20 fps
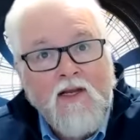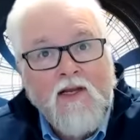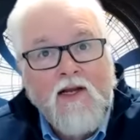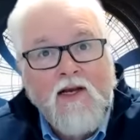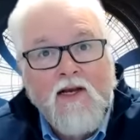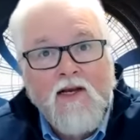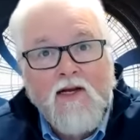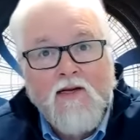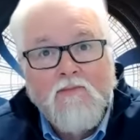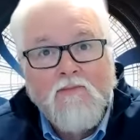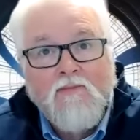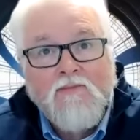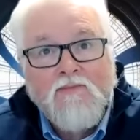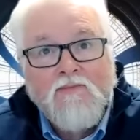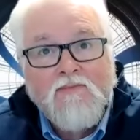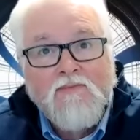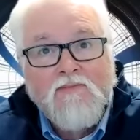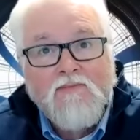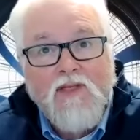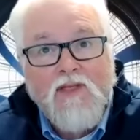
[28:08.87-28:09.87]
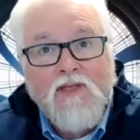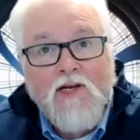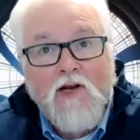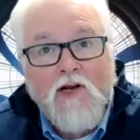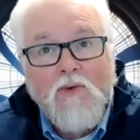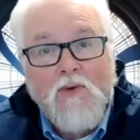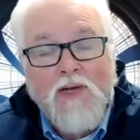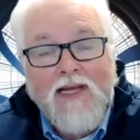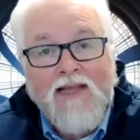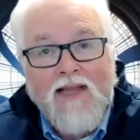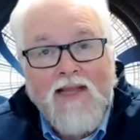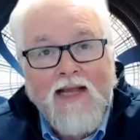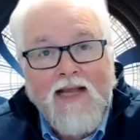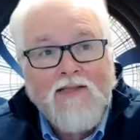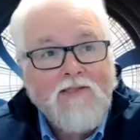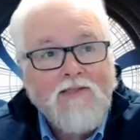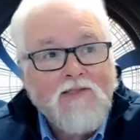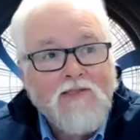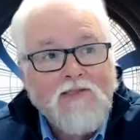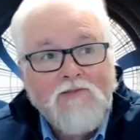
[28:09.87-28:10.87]
And
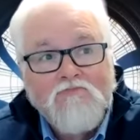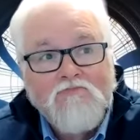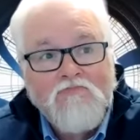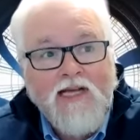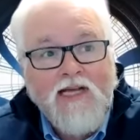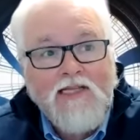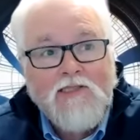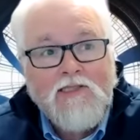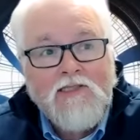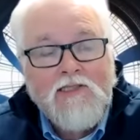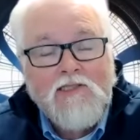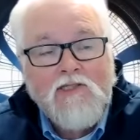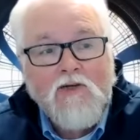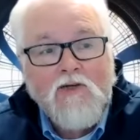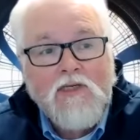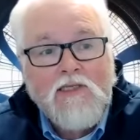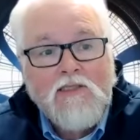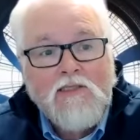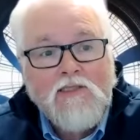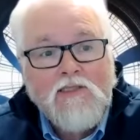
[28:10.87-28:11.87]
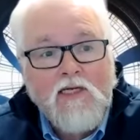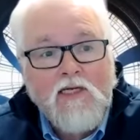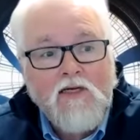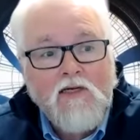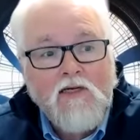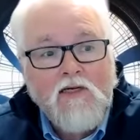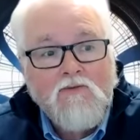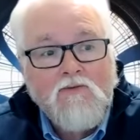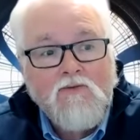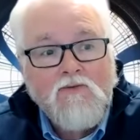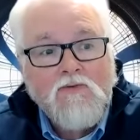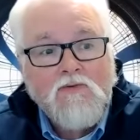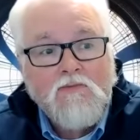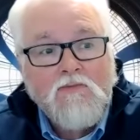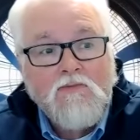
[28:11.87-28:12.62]
that's an increase of,